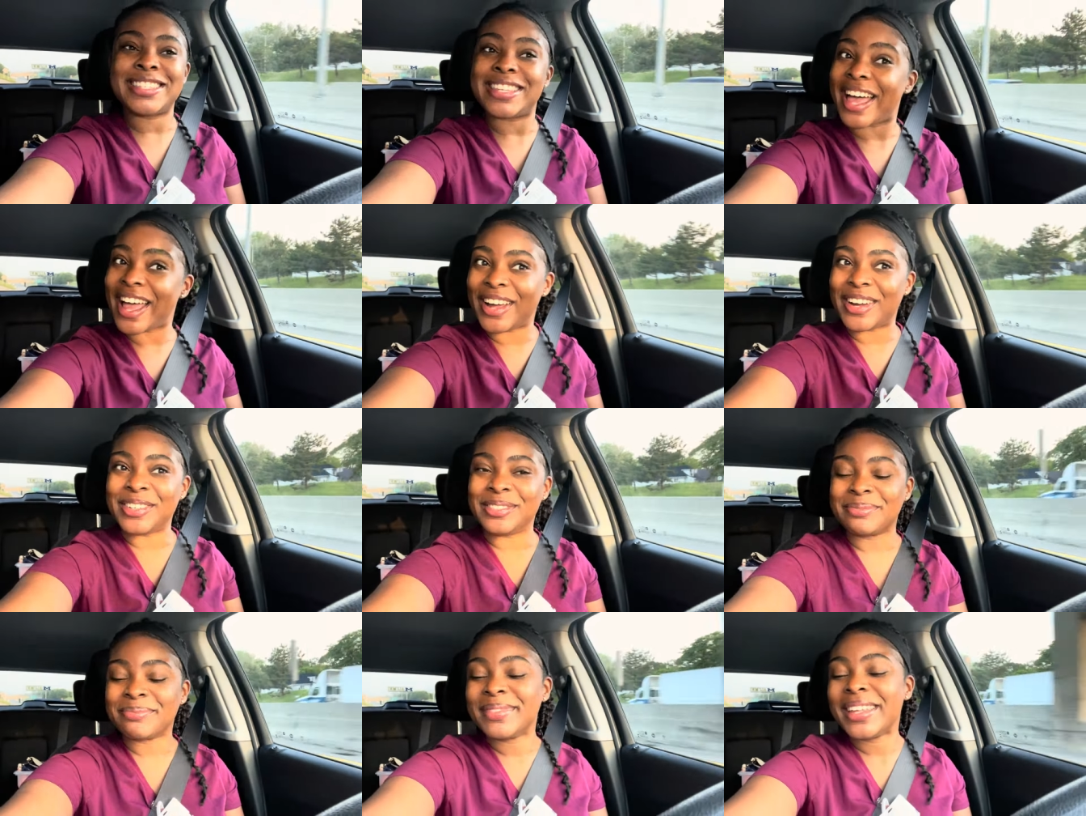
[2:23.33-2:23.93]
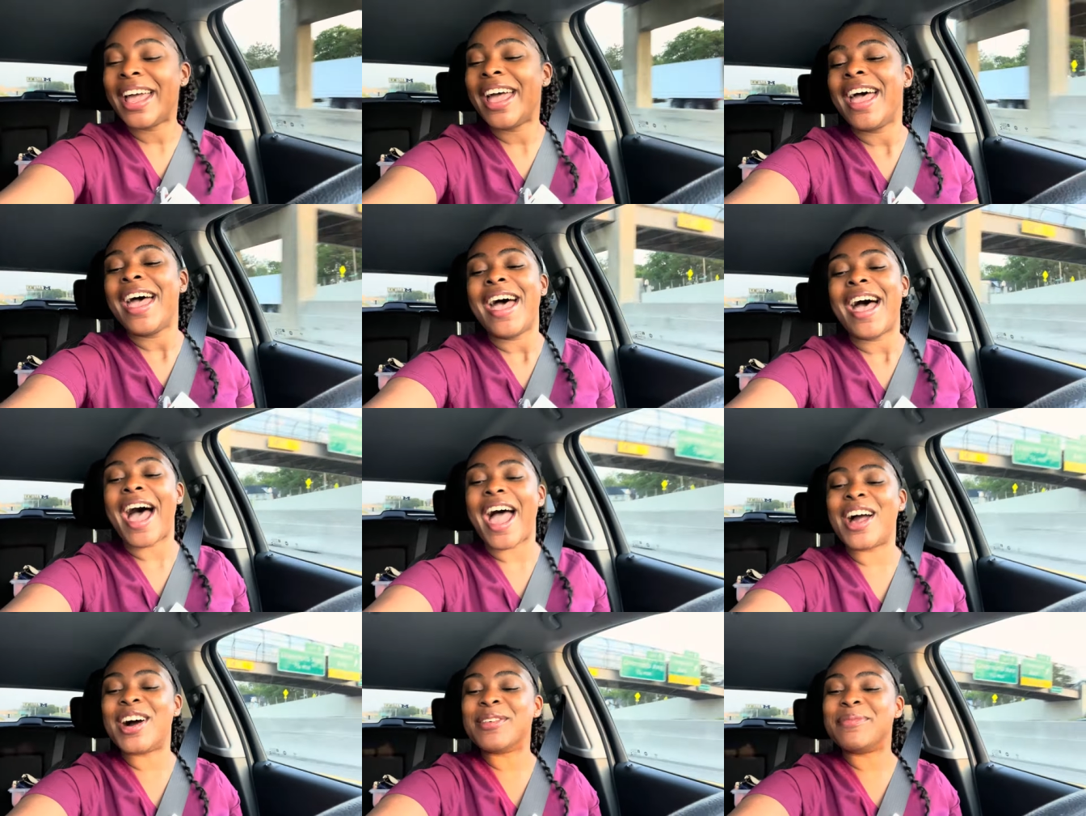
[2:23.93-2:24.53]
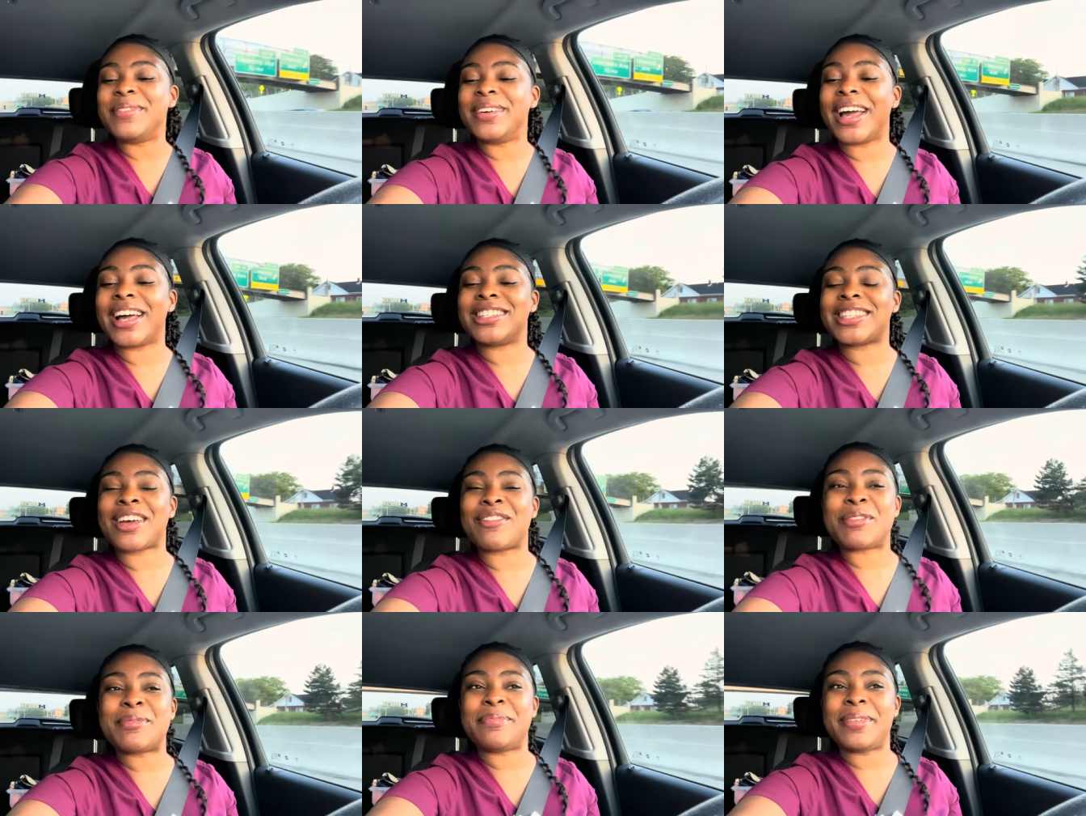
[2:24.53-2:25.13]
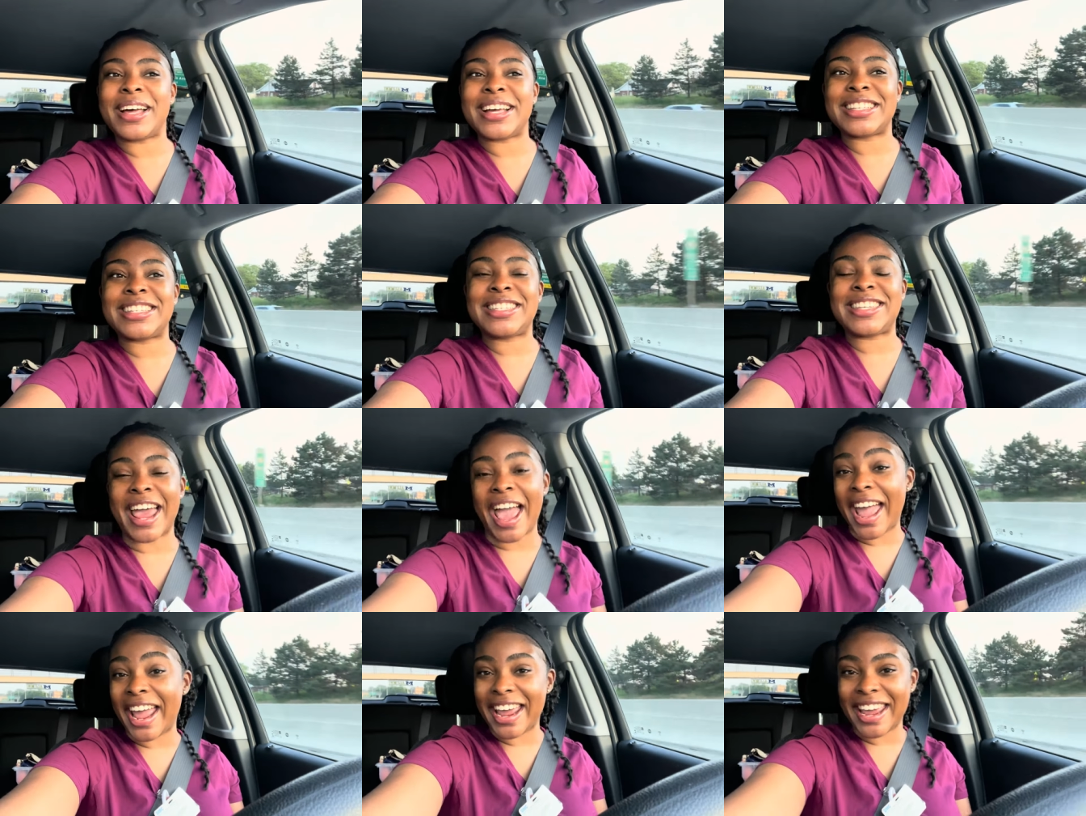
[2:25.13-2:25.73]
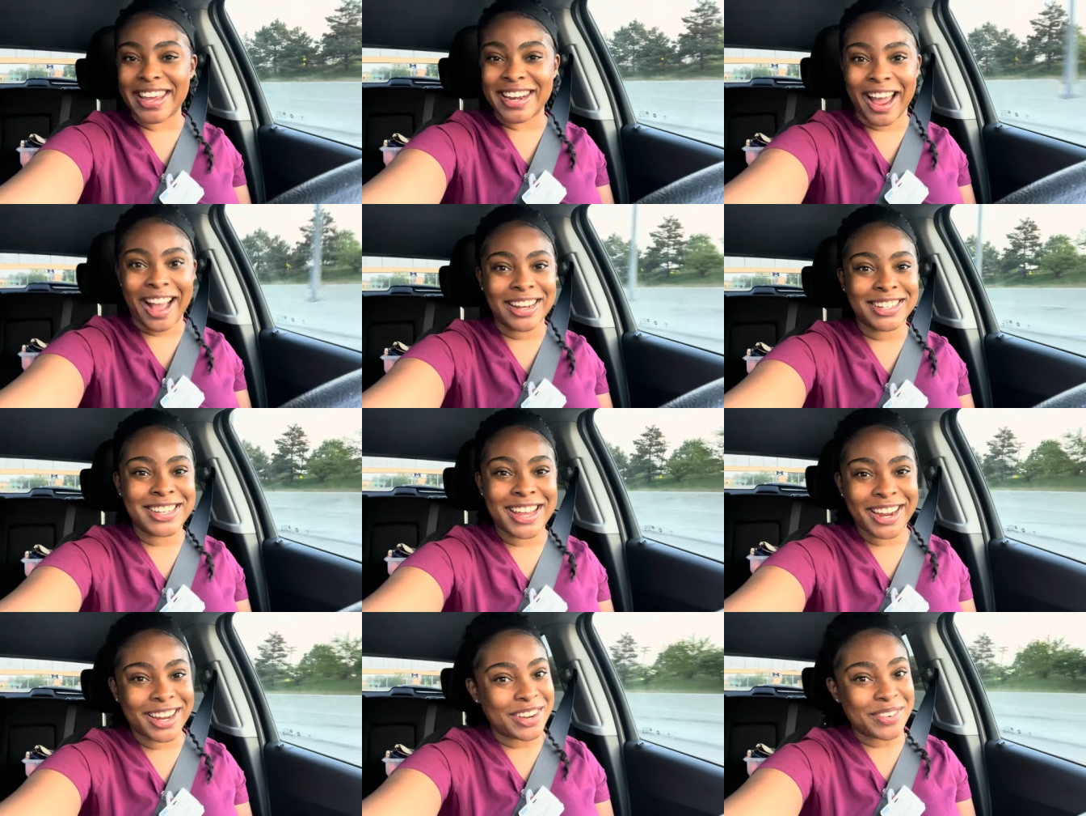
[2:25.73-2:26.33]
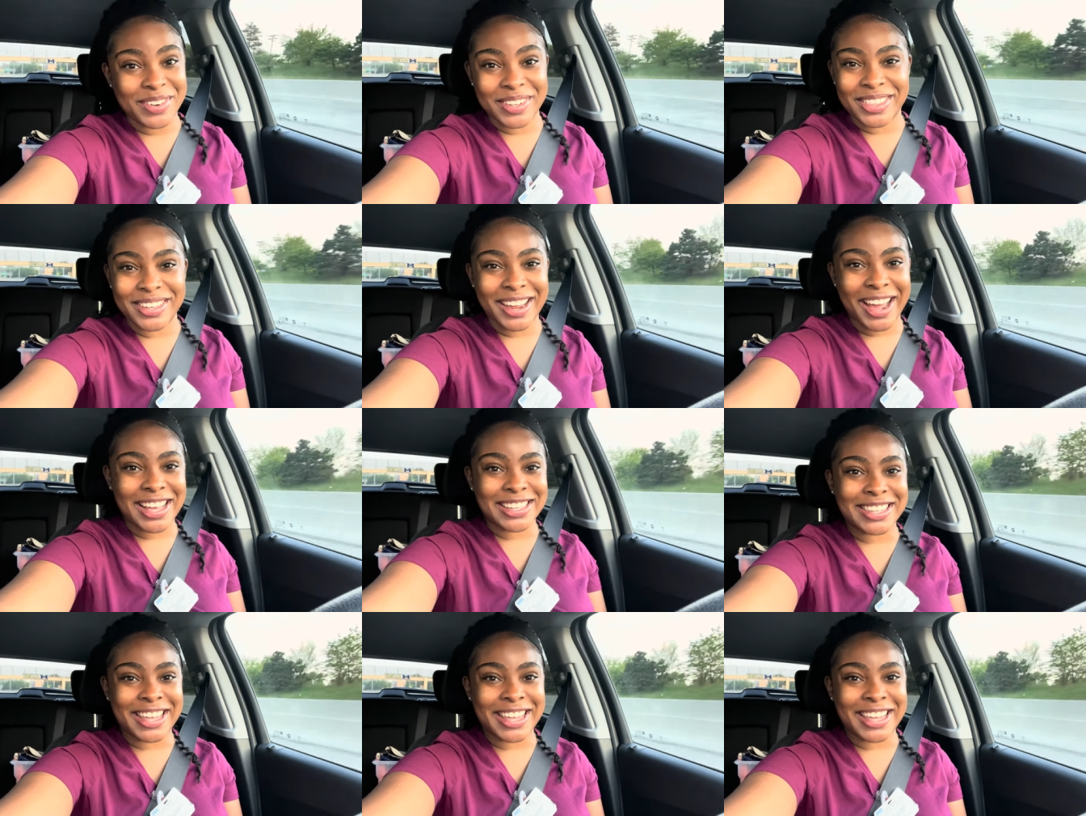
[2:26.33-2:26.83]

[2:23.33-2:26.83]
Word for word: So I hope you guys have a blessed day and I'll check in with you guys